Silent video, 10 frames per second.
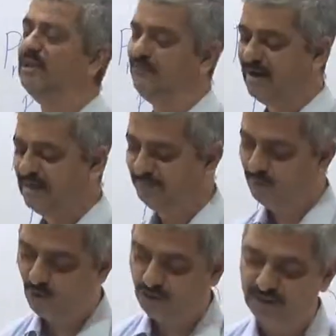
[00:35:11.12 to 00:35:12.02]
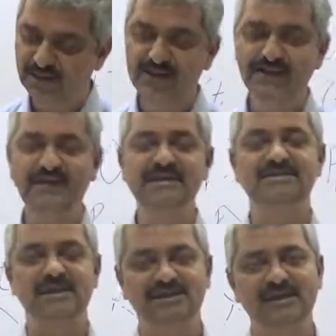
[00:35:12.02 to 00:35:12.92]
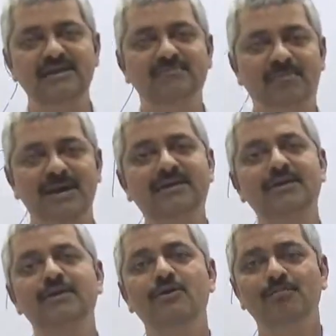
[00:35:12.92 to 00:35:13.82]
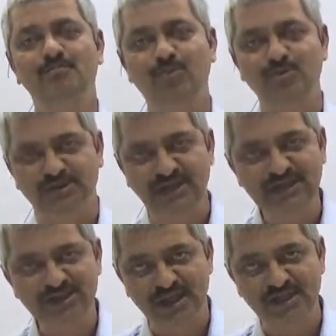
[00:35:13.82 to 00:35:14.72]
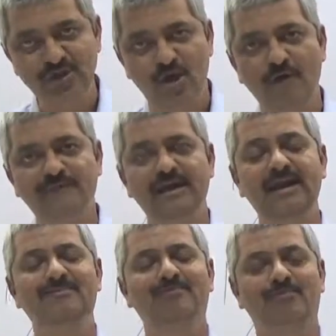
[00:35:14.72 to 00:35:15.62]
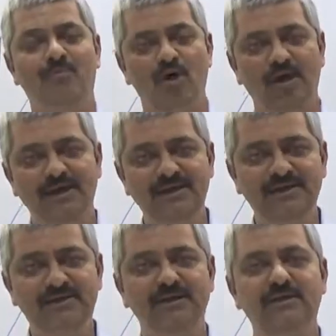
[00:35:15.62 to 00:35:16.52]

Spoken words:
a whiteboard is nothing but position of a point